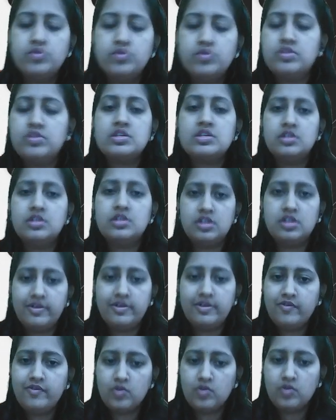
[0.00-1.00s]
certain
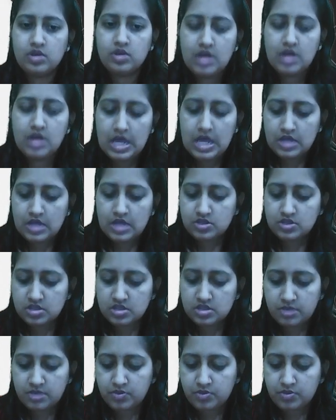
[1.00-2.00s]
food. So
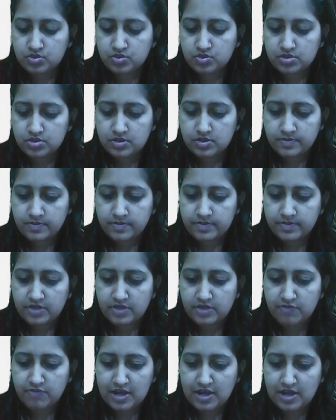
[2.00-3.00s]
suppose
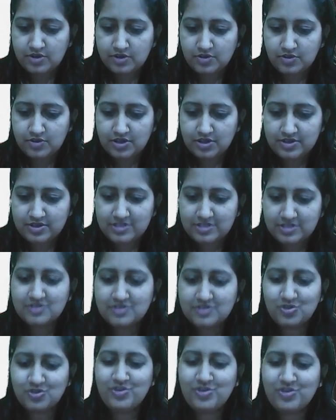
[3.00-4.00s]
we are doing a research
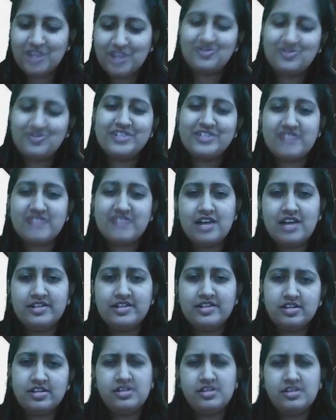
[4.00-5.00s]
or we are doing trial and
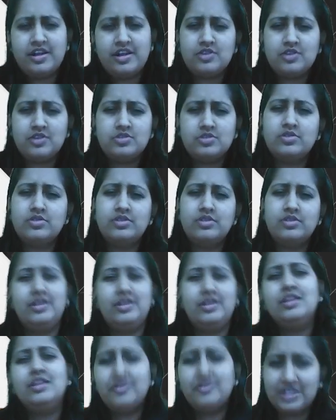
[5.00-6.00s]
error. They are also,
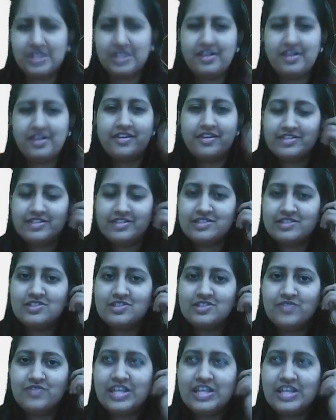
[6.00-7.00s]
in a way, they are research,
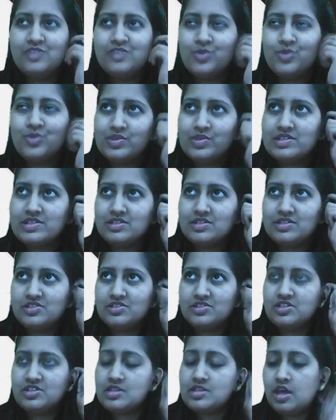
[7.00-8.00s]
very crude
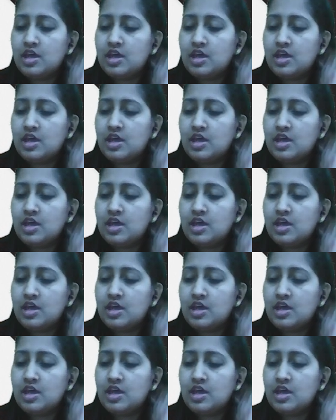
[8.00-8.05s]
researches.